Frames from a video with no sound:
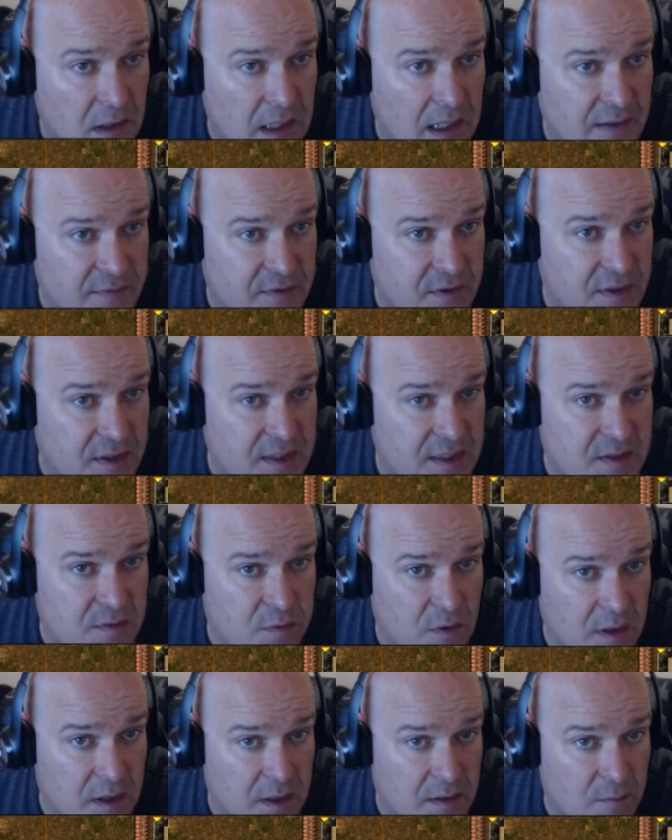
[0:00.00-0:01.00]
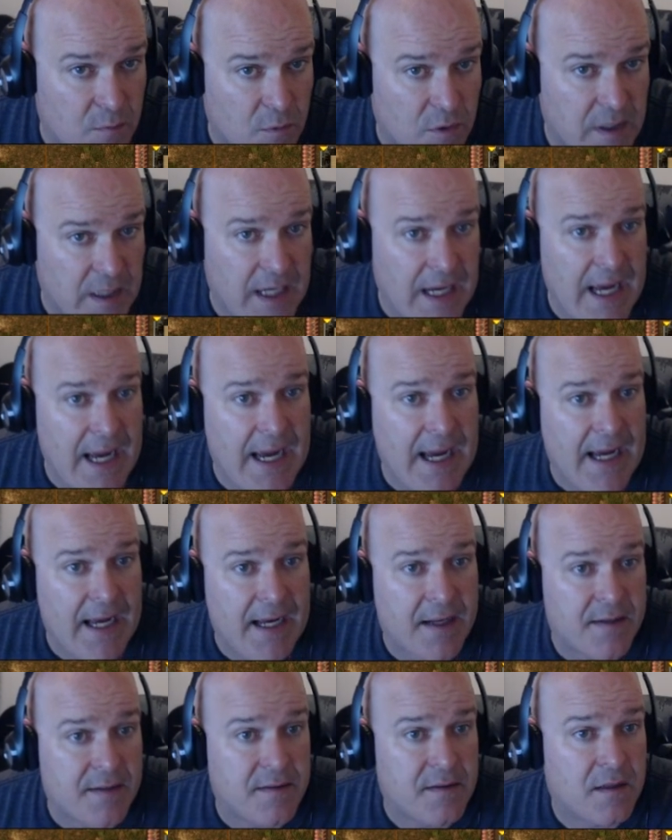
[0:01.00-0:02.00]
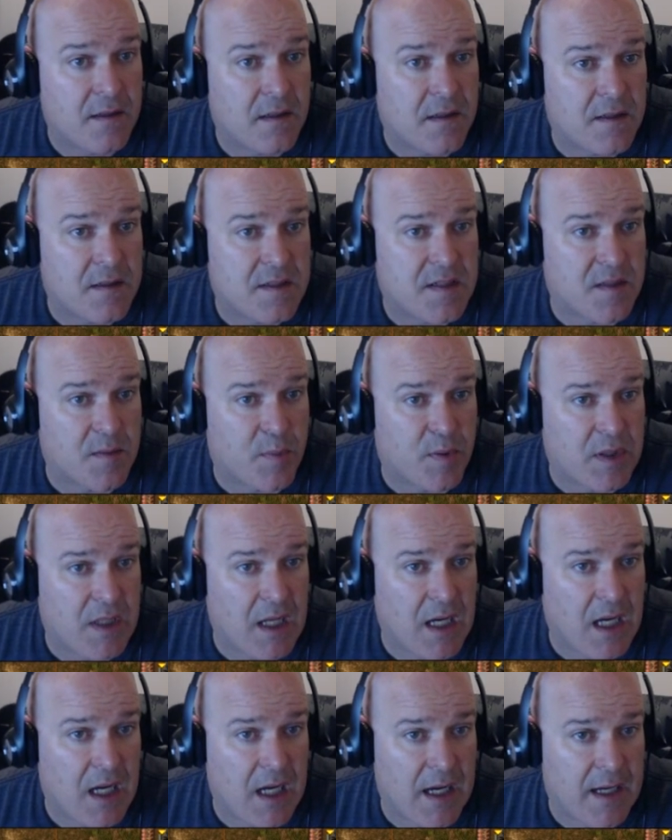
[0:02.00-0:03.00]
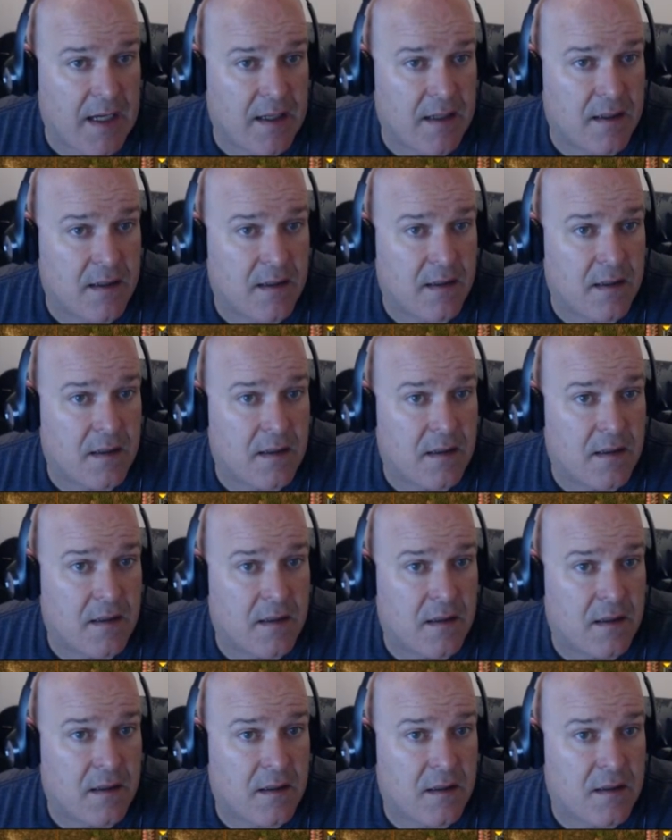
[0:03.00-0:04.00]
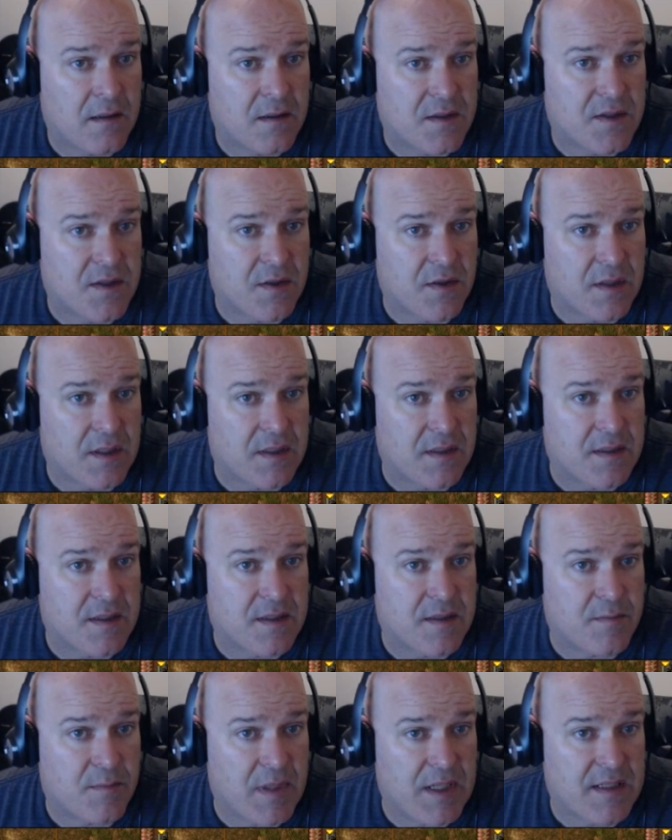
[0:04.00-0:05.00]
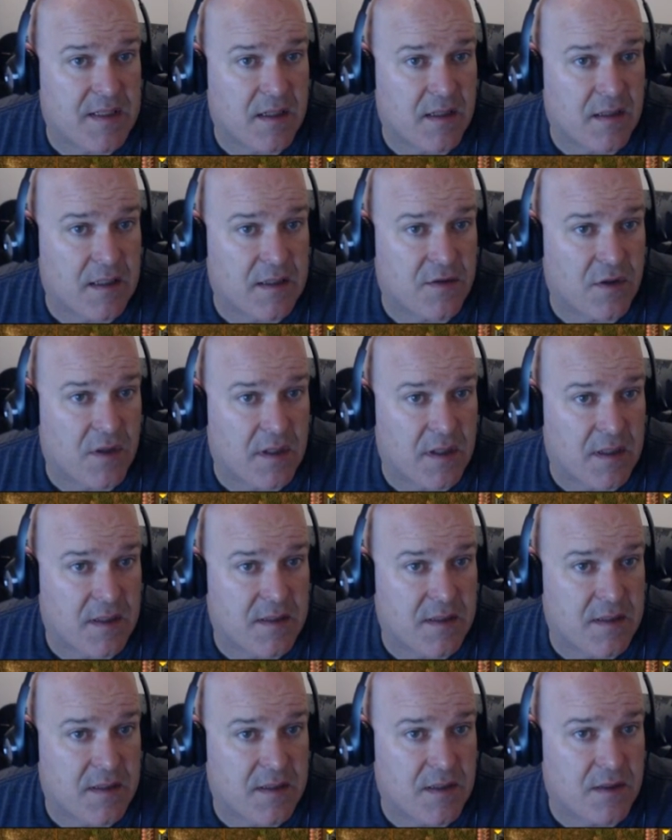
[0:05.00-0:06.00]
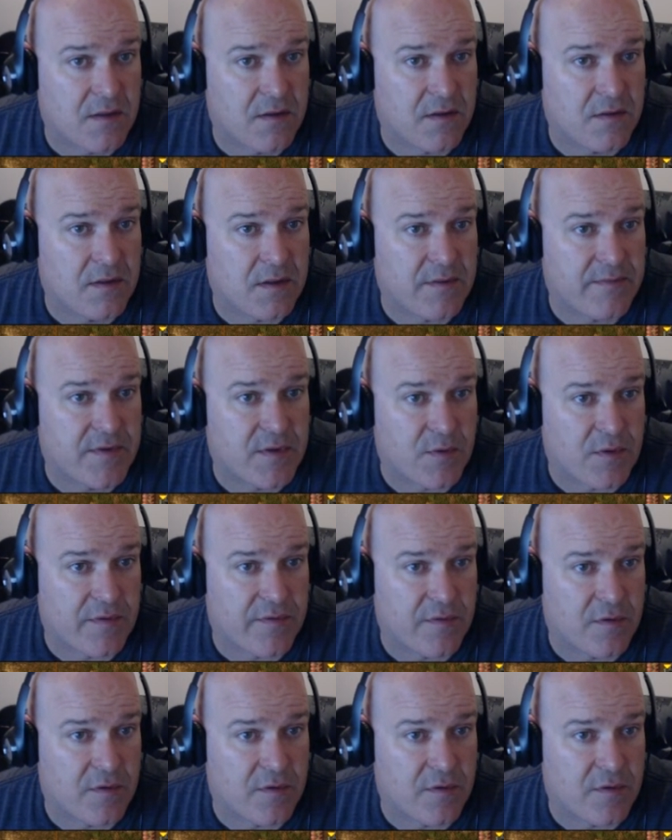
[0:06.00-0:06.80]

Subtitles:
after this one, we're going to add supply, circuits, basic electronics until inventory